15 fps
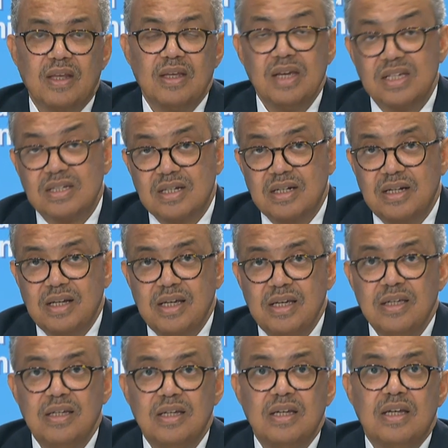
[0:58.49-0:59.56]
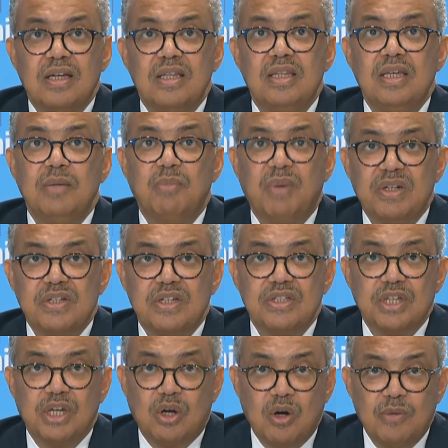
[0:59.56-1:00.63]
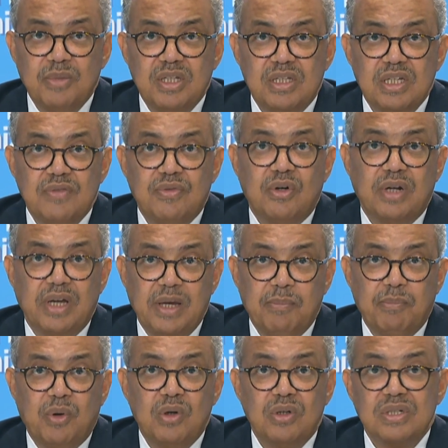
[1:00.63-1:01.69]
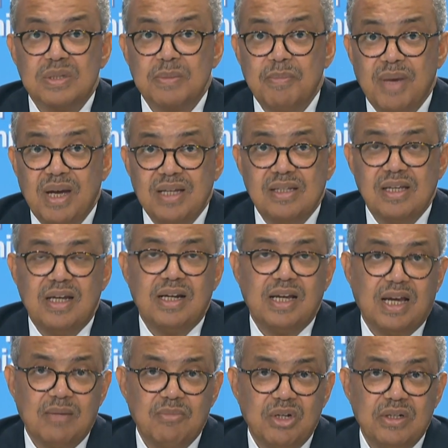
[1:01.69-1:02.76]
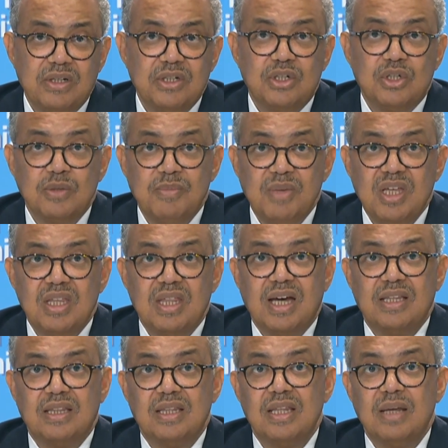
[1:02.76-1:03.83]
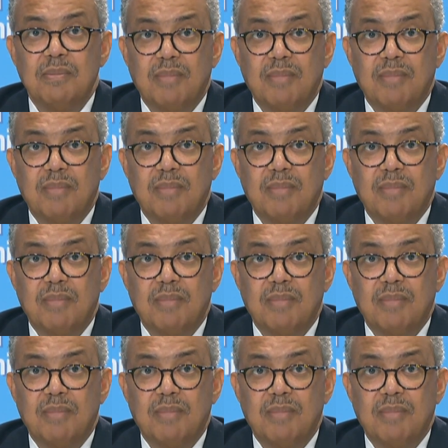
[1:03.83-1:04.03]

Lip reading: Yesterday, the Emergency Committee for Mpox met and recommended to me that the